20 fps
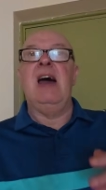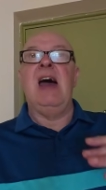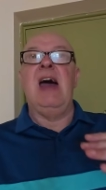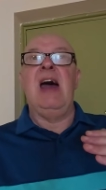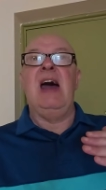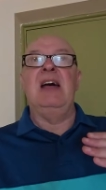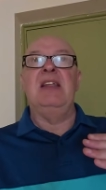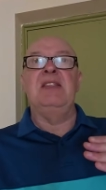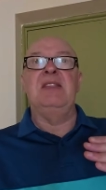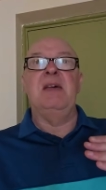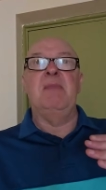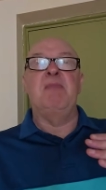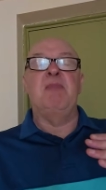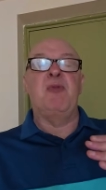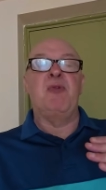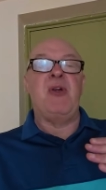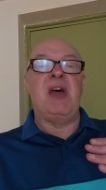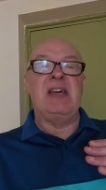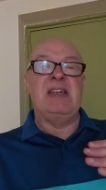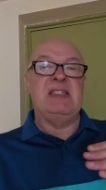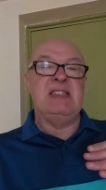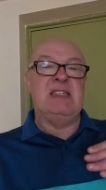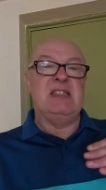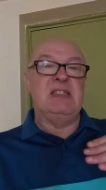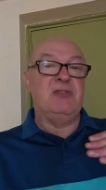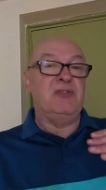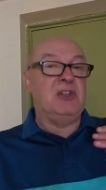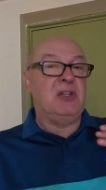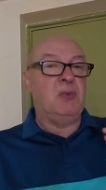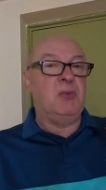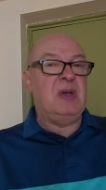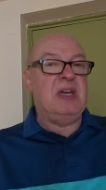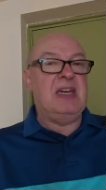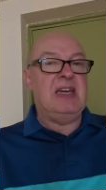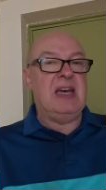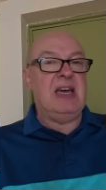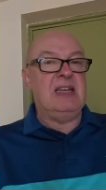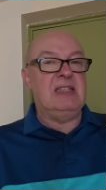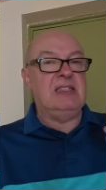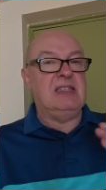and the prices for the
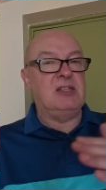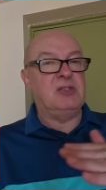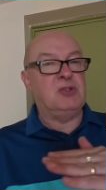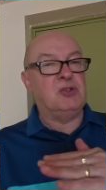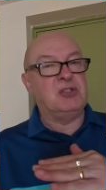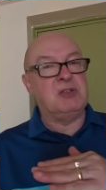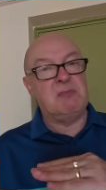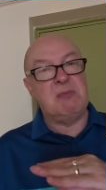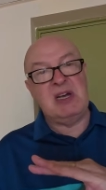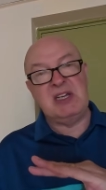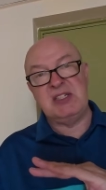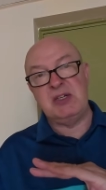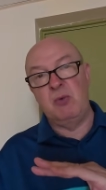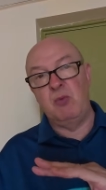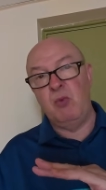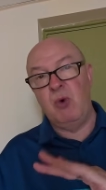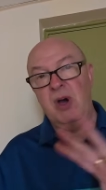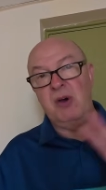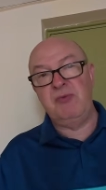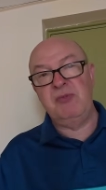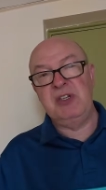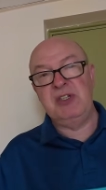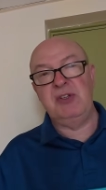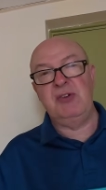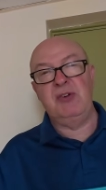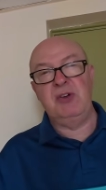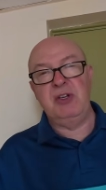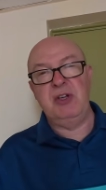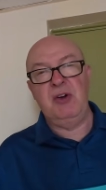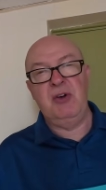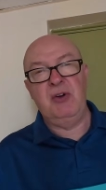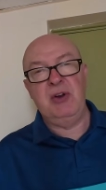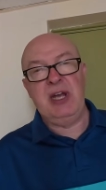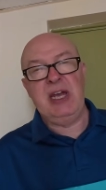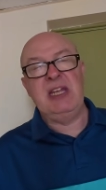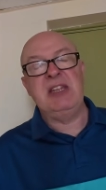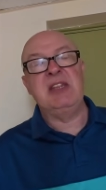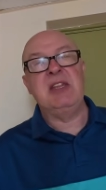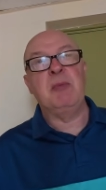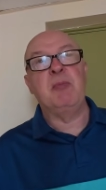weekend, it doesn't matter what resort you're in,